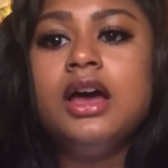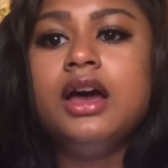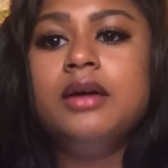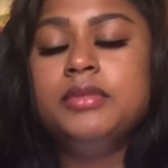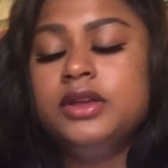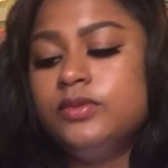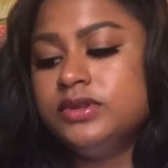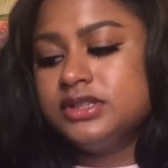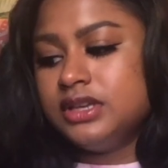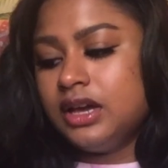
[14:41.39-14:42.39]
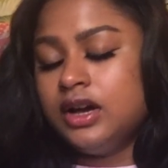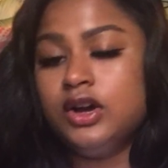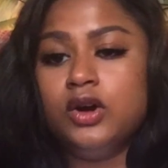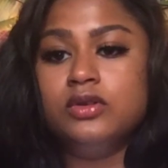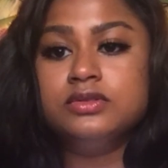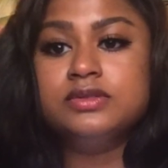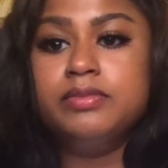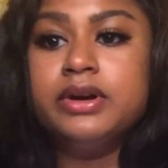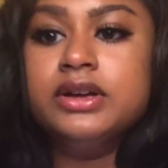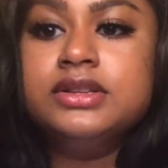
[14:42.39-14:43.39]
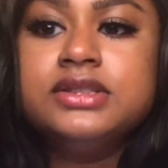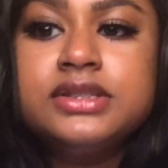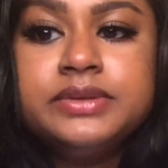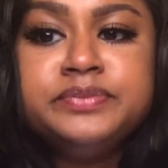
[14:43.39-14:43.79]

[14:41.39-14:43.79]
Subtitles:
I mean, we'll see how it goes, but